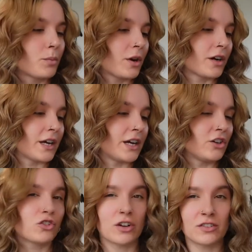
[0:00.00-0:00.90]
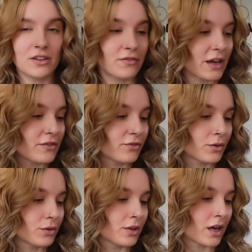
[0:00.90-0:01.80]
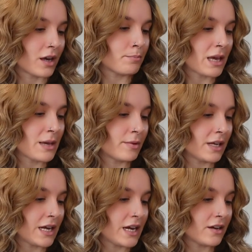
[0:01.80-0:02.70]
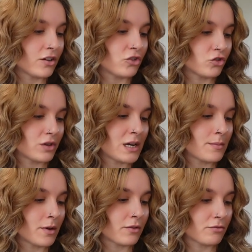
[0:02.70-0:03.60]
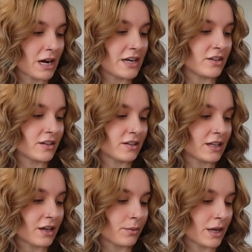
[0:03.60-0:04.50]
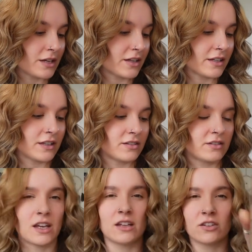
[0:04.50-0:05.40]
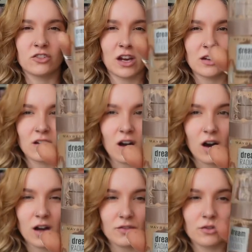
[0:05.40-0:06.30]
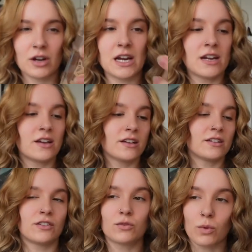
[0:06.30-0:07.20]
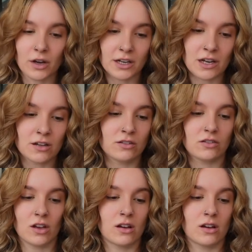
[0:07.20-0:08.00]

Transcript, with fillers: my trusty faithful uh, Maybelline Dream Radiant Liquid, and this is in the shade Ivory. This is what I use